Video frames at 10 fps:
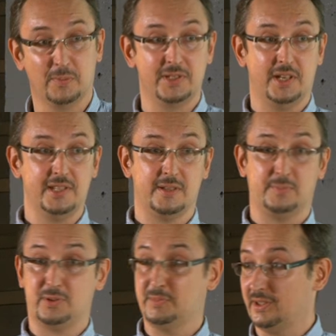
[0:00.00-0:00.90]
because we
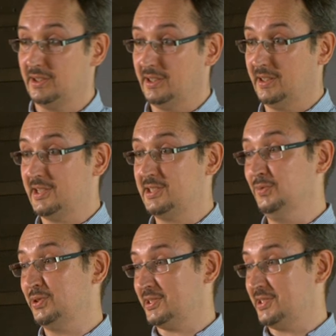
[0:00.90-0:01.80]
are active participants
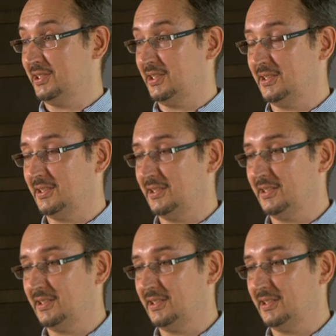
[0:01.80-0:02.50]
of the Ethereum.